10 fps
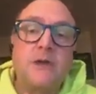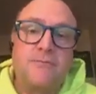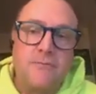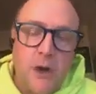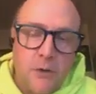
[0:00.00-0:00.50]
So
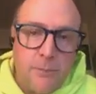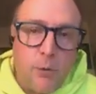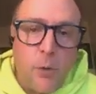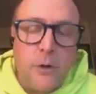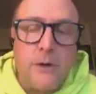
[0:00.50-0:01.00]
that's why it's
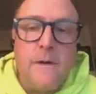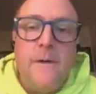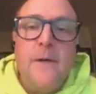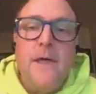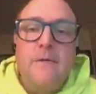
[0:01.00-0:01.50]
very
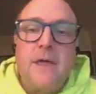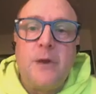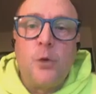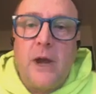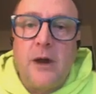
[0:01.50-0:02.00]
important
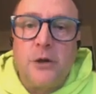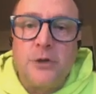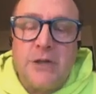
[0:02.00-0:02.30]
that your